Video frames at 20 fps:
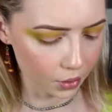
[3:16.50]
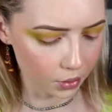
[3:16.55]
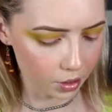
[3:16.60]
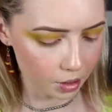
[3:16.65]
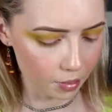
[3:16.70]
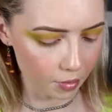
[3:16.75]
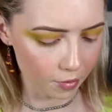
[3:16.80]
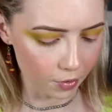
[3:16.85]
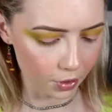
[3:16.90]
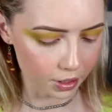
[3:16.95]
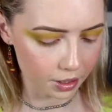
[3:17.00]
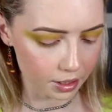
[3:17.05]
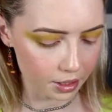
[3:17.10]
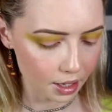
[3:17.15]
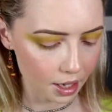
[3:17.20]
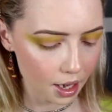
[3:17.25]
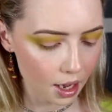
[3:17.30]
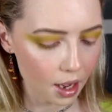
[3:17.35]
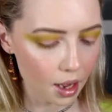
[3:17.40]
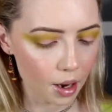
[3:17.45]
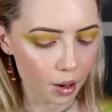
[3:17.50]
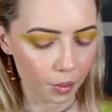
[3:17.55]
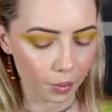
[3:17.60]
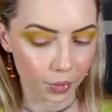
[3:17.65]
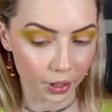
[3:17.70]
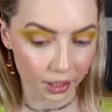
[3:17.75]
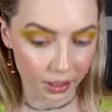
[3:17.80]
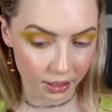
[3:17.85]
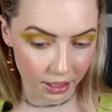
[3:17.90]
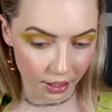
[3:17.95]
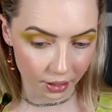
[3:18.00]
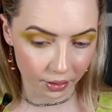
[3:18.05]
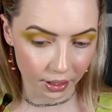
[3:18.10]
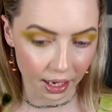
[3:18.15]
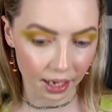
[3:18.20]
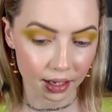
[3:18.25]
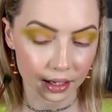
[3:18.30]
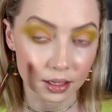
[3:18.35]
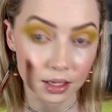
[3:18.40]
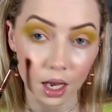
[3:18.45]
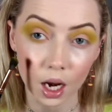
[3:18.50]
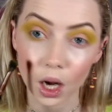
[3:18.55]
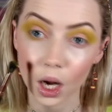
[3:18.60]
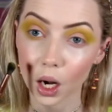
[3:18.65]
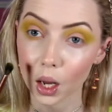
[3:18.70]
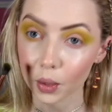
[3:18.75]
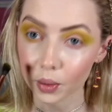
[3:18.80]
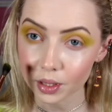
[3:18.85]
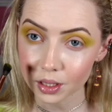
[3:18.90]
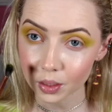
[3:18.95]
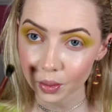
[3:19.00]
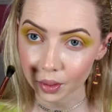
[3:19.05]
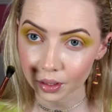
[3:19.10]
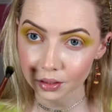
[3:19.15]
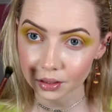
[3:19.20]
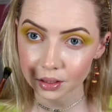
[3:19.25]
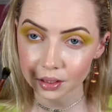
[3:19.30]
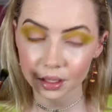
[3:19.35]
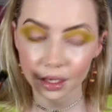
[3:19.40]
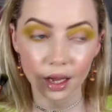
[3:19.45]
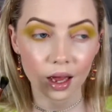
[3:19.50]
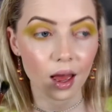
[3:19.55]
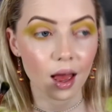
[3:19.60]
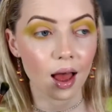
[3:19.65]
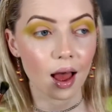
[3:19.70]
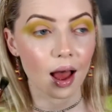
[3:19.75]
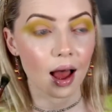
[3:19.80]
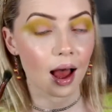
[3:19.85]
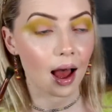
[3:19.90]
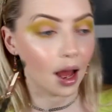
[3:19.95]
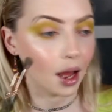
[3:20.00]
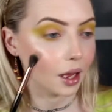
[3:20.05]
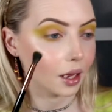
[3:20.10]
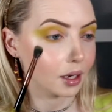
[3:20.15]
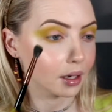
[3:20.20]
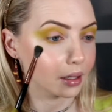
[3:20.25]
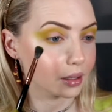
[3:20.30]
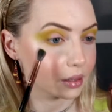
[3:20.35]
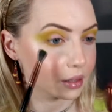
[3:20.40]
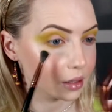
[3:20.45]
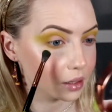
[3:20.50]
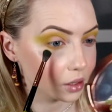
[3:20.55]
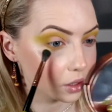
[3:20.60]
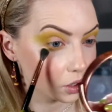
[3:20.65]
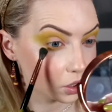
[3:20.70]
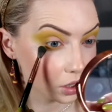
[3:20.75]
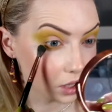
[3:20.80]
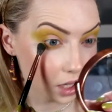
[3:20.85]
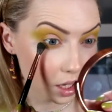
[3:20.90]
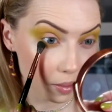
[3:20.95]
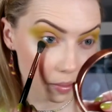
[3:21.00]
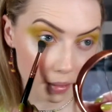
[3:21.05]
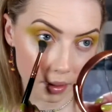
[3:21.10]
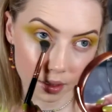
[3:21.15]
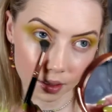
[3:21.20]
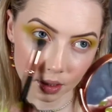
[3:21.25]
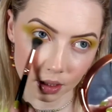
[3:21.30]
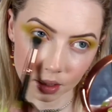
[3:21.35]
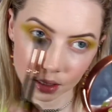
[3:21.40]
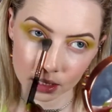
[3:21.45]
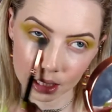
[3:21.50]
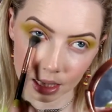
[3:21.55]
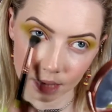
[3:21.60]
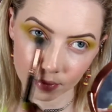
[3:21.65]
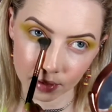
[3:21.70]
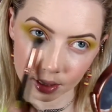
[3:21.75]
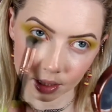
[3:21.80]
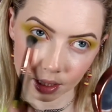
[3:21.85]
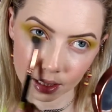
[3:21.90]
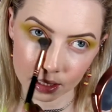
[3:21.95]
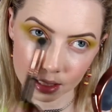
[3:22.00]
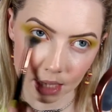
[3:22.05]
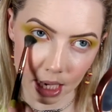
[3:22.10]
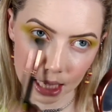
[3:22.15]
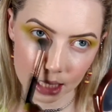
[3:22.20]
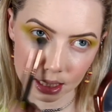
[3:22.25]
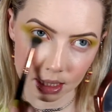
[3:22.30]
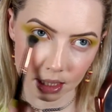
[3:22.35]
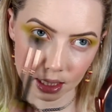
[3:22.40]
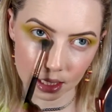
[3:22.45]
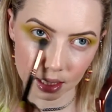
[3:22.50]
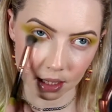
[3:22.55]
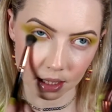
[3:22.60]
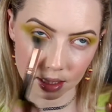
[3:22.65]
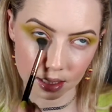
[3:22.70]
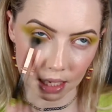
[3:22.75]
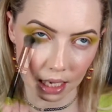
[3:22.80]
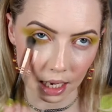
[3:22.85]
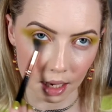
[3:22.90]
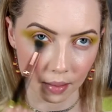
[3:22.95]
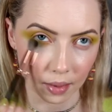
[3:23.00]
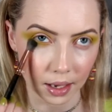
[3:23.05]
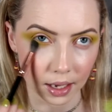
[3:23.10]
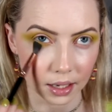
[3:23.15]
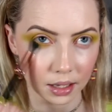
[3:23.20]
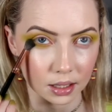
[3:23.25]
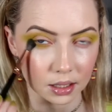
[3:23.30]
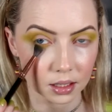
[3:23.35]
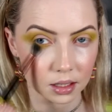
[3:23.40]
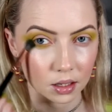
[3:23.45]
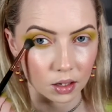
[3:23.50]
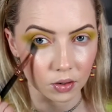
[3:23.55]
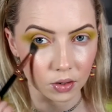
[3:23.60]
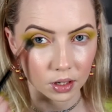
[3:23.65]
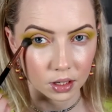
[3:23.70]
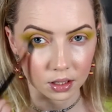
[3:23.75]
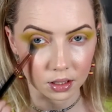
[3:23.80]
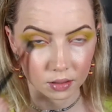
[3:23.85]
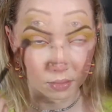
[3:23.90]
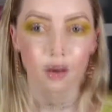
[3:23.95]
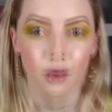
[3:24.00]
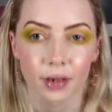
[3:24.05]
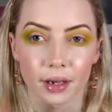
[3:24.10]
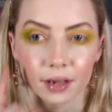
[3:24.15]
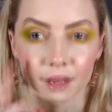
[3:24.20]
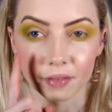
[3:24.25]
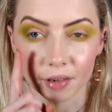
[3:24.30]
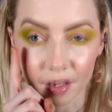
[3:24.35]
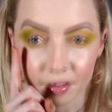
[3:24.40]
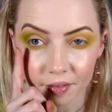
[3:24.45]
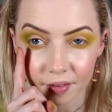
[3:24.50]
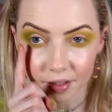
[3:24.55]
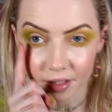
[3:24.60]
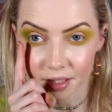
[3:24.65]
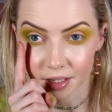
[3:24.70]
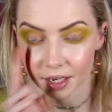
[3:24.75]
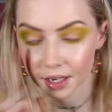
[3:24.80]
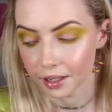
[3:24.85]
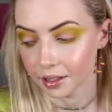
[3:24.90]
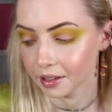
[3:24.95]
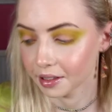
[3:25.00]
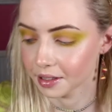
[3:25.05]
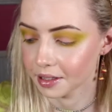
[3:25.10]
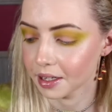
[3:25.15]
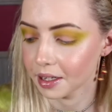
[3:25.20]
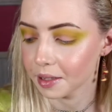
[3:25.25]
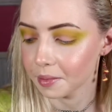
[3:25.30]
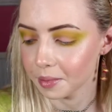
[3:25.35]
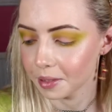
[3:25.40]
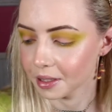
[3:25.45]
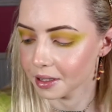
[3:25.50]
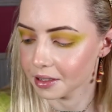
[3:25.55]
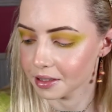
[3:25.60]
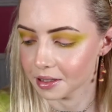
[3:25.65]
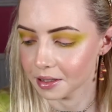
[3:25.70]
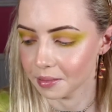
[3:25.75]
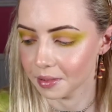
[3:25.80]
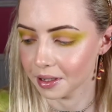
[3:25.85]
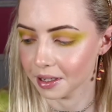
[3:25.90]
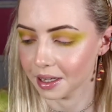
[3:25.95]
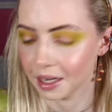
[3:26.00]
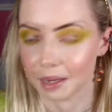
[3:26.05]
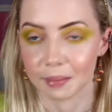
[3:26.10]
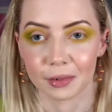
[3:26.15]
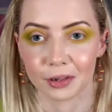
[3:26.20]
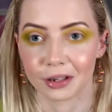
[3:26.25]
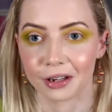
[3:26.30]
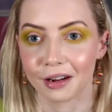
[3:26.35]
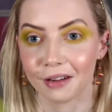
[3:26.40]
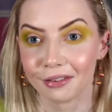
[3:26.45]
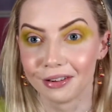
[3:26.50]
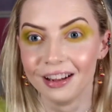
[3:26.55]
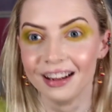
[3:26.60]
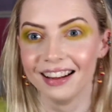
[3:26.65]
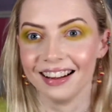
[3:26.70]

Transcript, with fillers: Losing my voice. Bring it down as low as you want and just keep building until you've got the intensity the same as the crease. Okay, I've kind of already started on this side because my camera cut off.